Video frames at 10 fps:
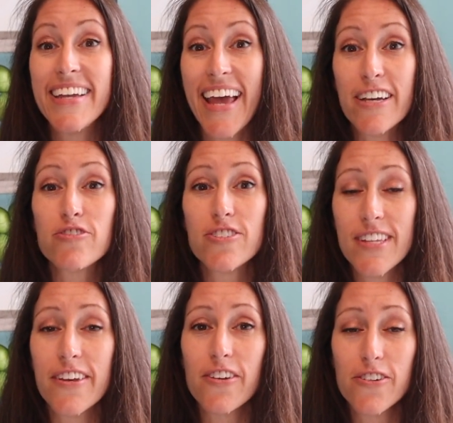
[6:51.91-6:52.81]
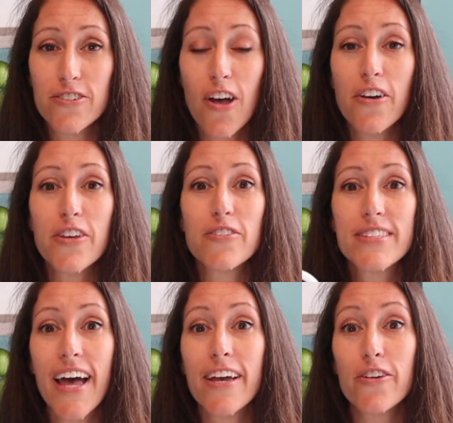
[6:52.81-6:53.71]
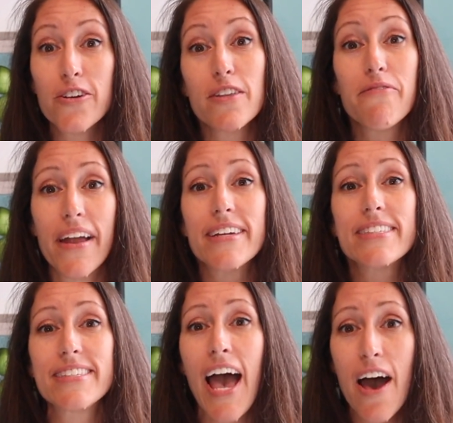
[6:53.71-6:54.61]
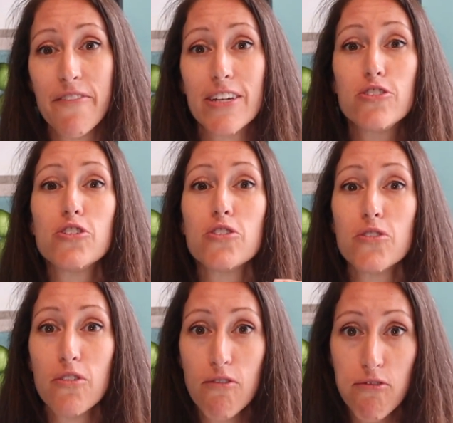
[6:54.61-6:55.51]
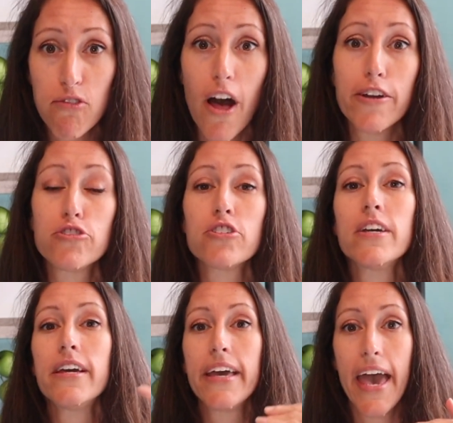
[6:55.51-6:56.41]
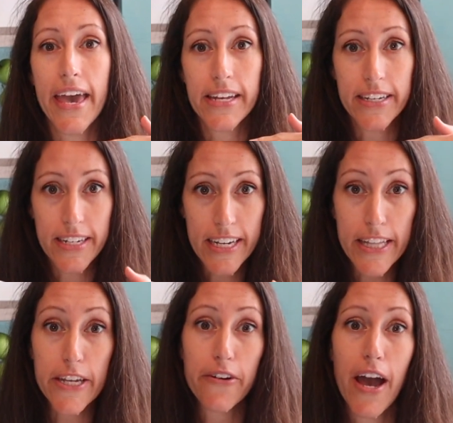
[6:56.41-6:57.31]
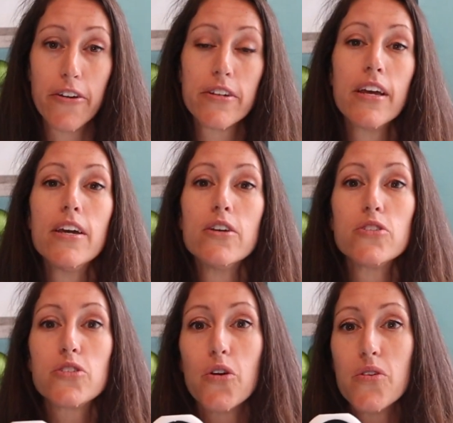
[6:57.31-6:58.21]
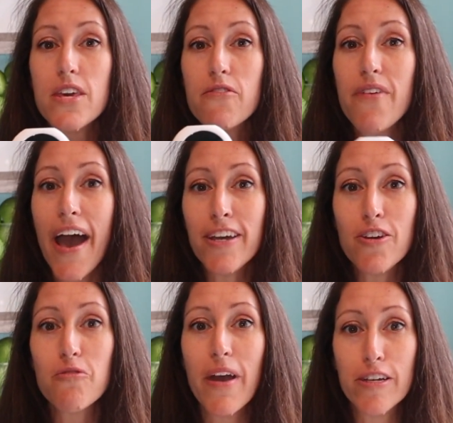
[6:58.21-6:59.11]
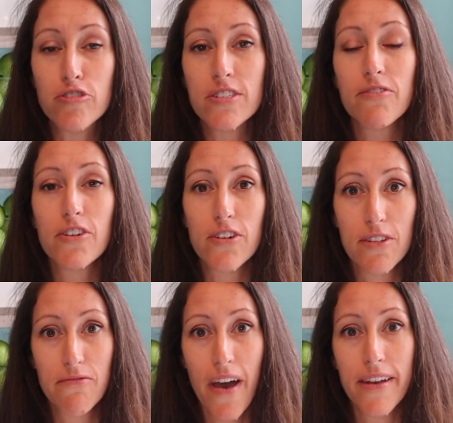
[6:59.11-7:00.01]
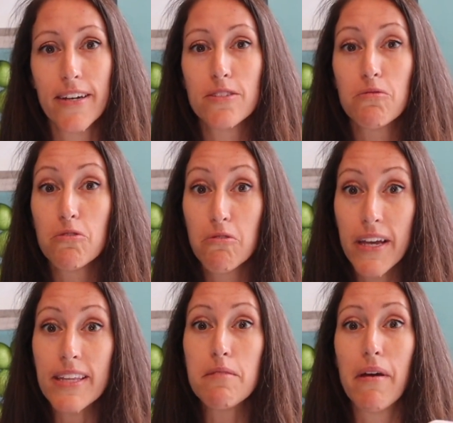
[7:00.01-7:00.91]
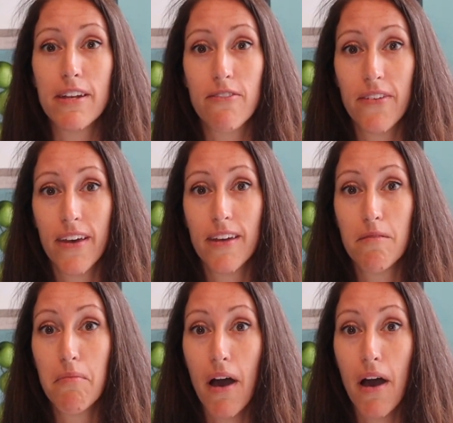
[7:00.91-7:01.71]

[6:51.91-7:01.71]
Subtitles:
and extracellular solutes that your glymphatics is having to flush and clear out. So the evacuation of your glymphatics will greatly benefit